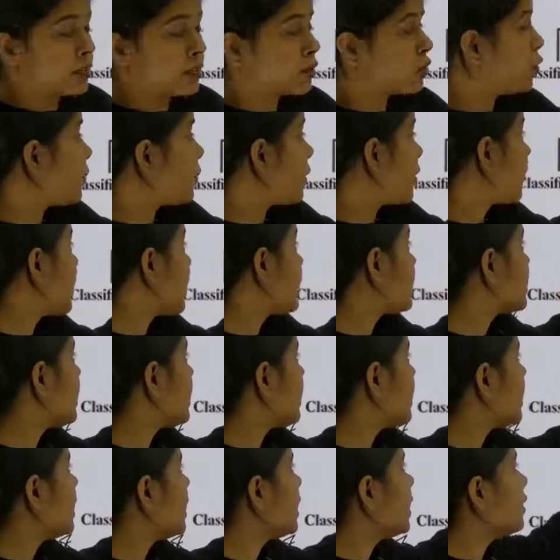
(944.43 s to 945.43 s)
supervised
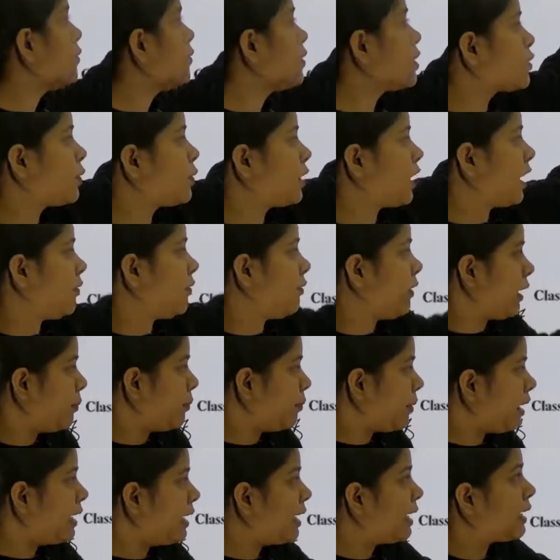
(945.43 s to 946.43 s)
learning, in which we have
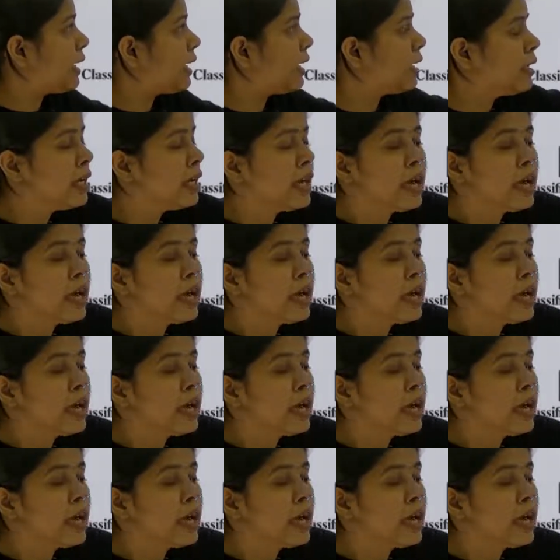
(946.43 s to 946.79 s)
labeled data;